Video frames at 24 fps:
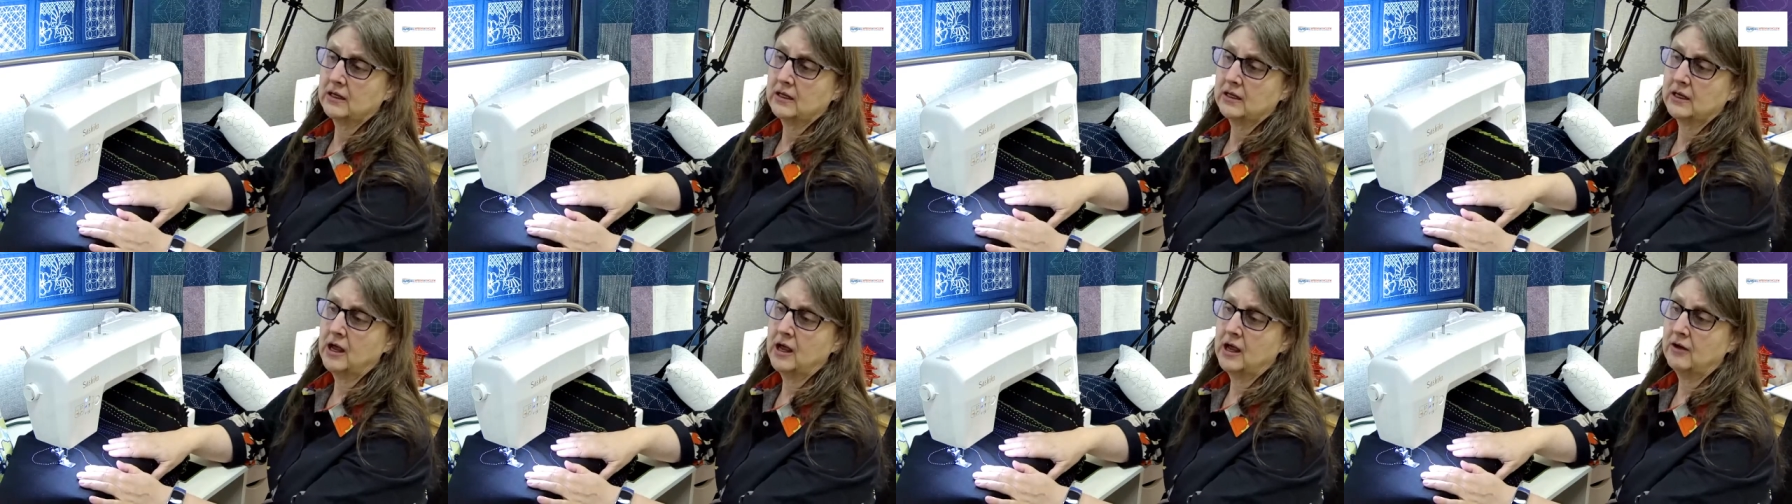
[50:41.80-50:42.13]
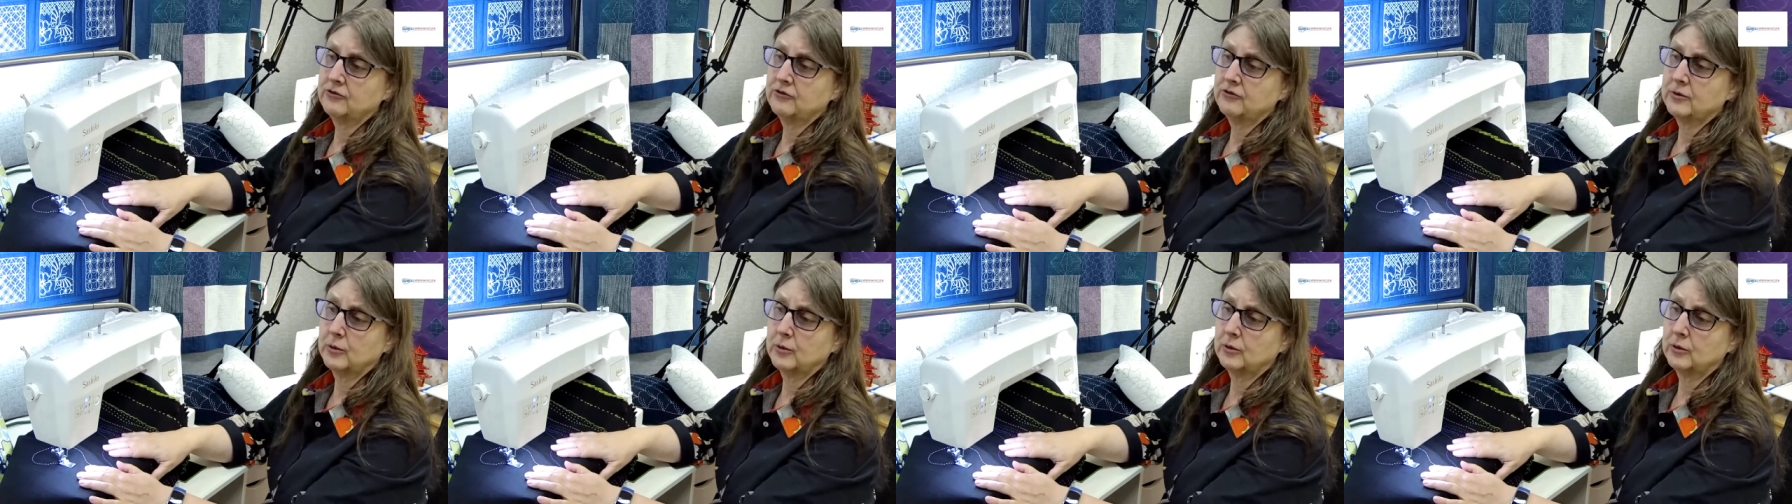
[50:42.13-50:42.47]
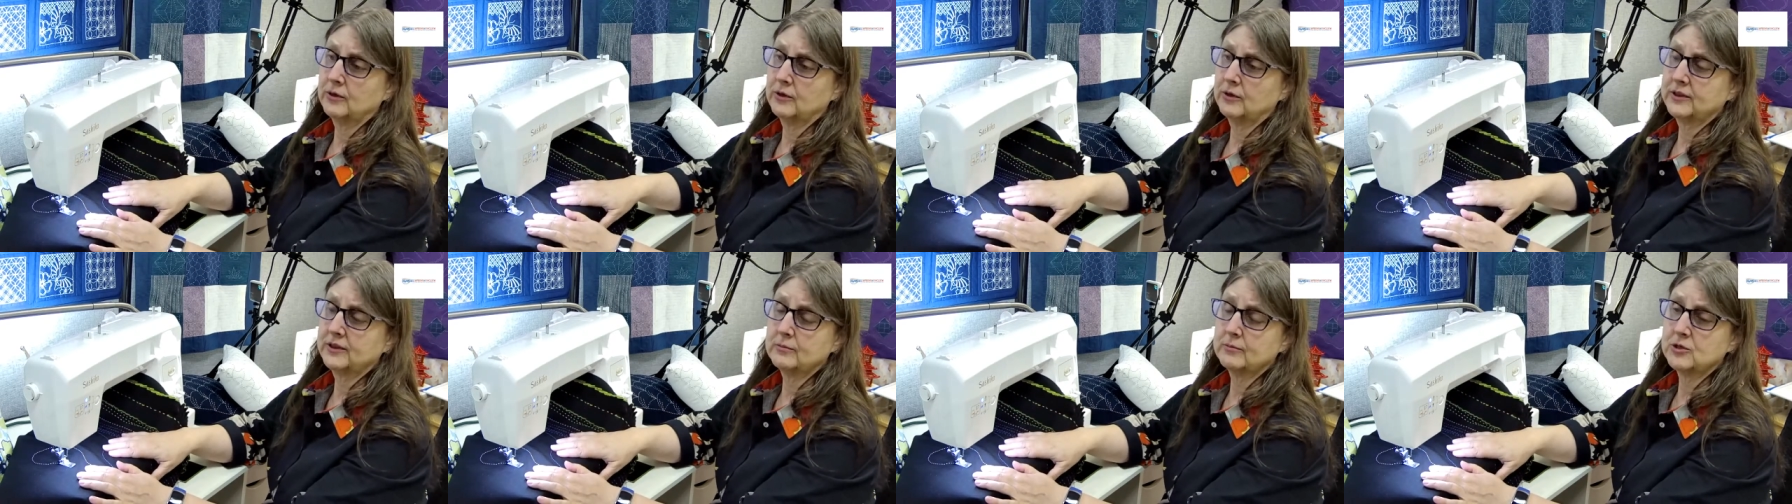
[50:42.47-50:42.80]
comfortable
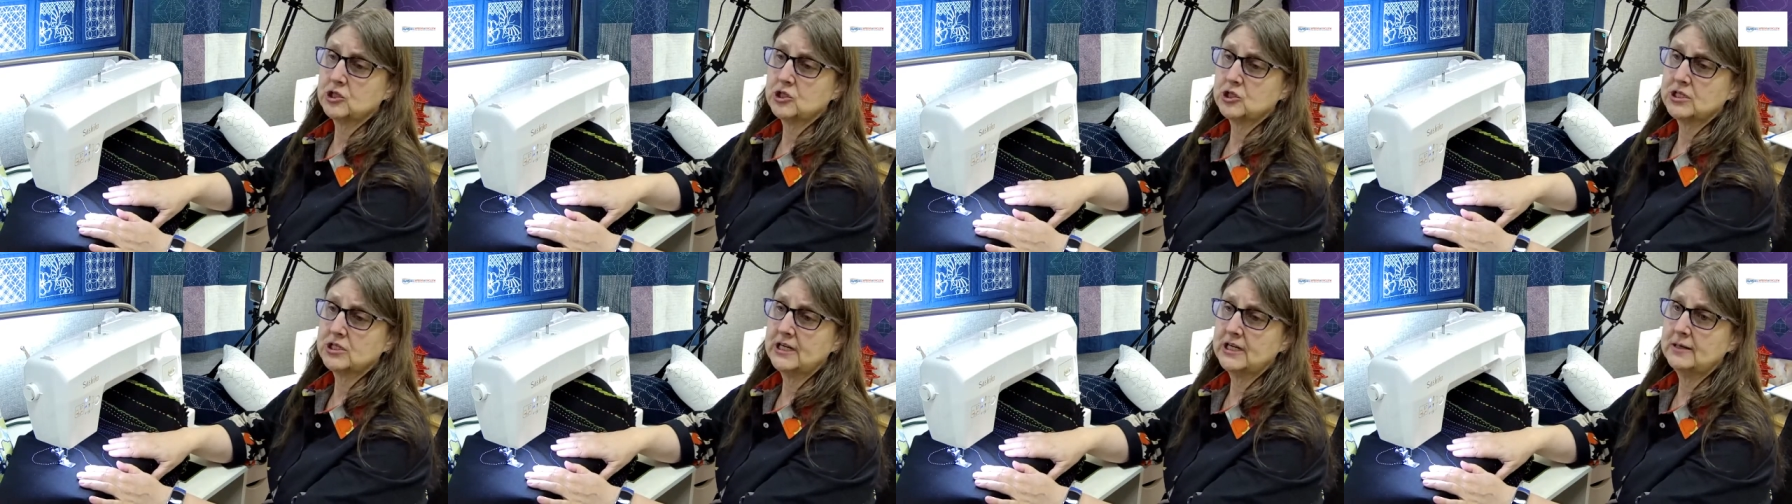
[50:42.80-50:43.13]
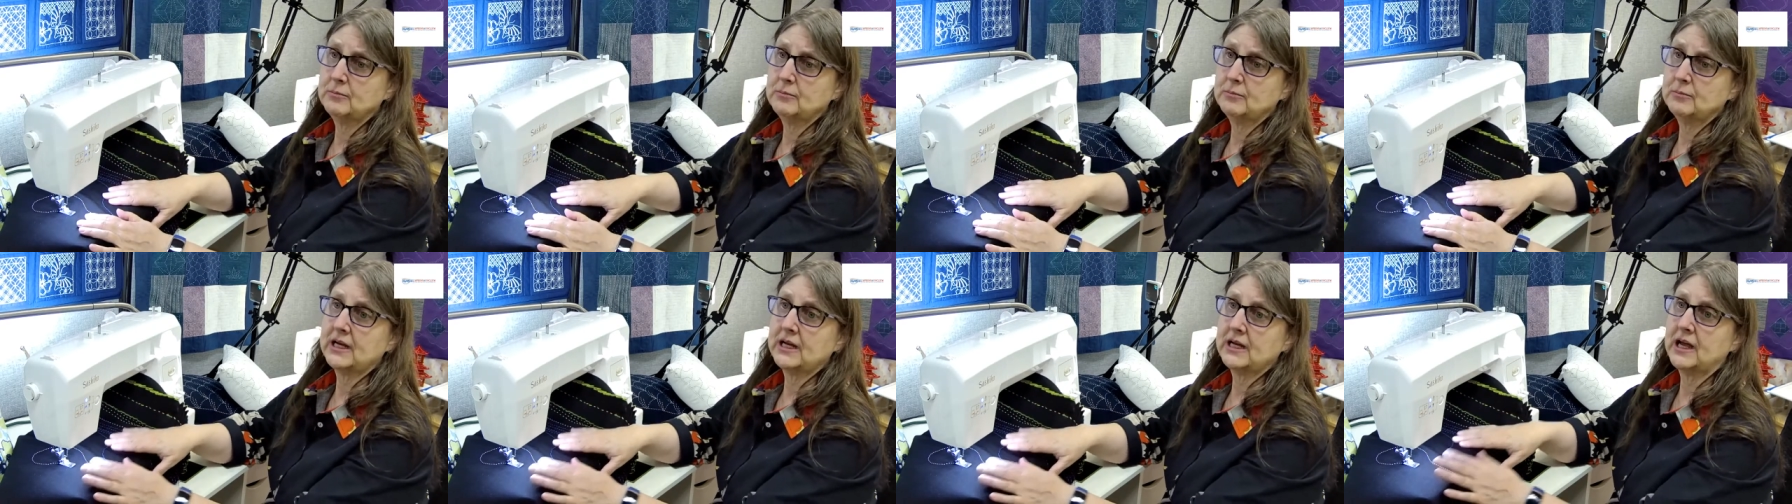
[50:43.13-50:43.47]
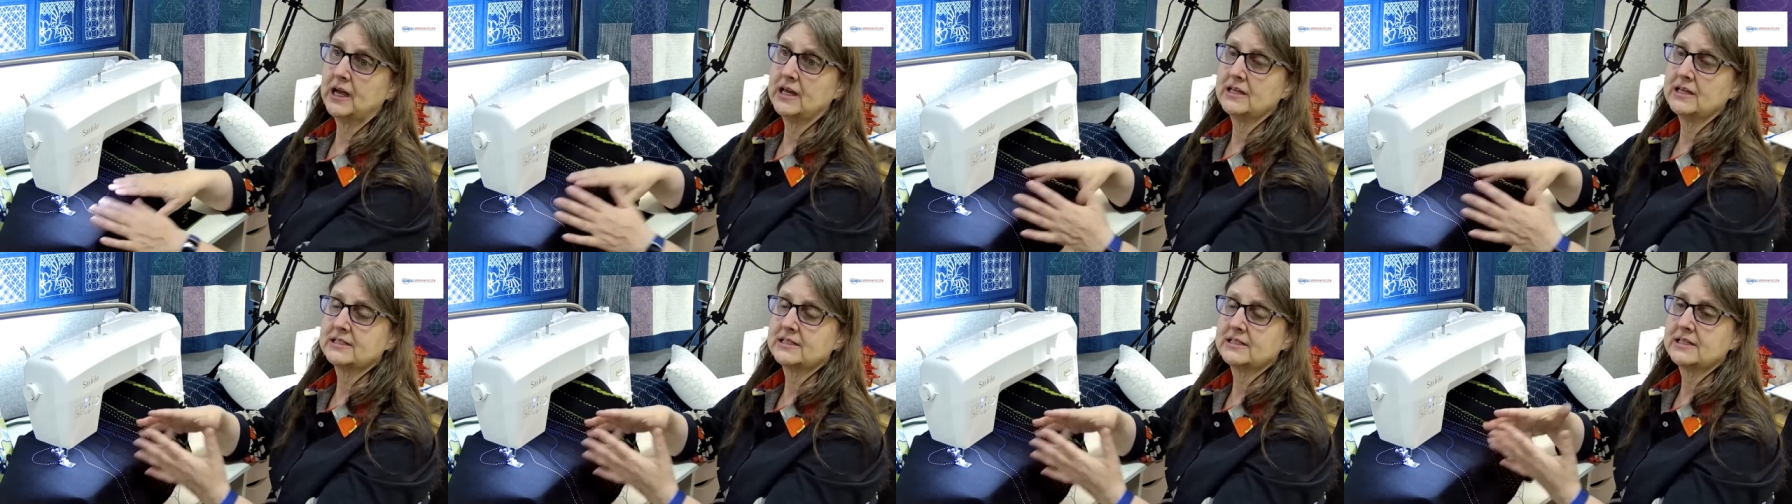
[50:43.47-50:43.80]
with the machine
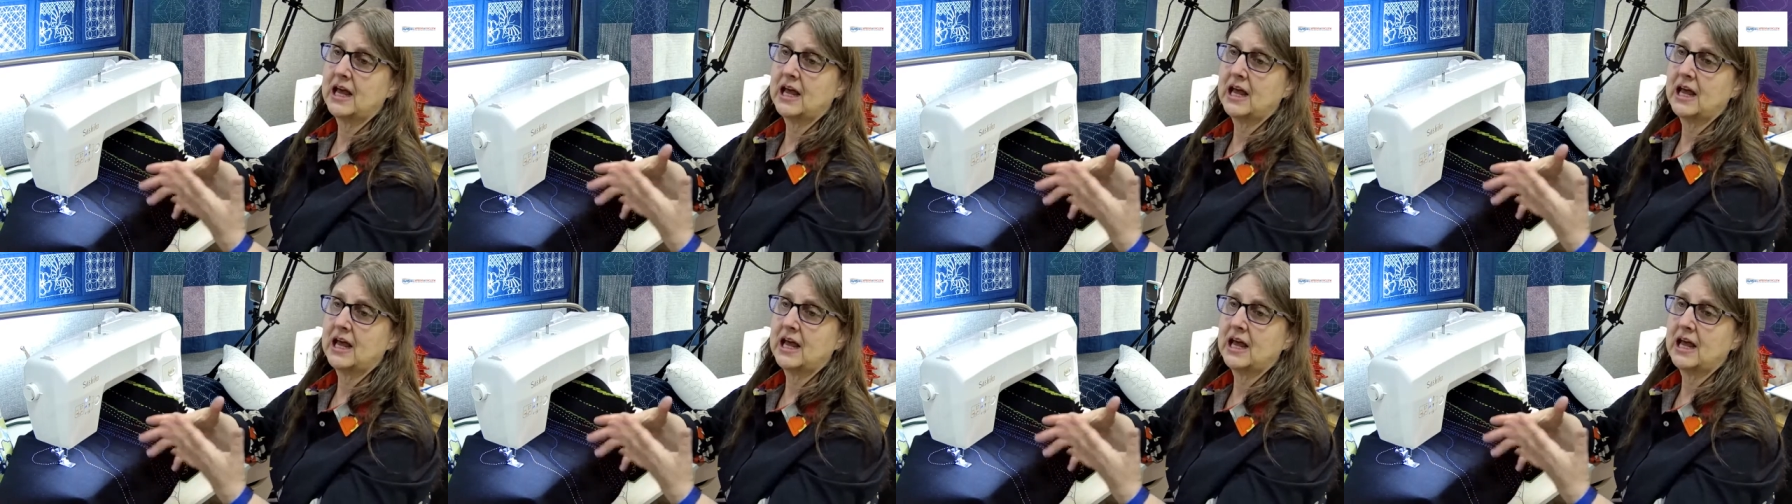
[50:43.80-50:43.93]
because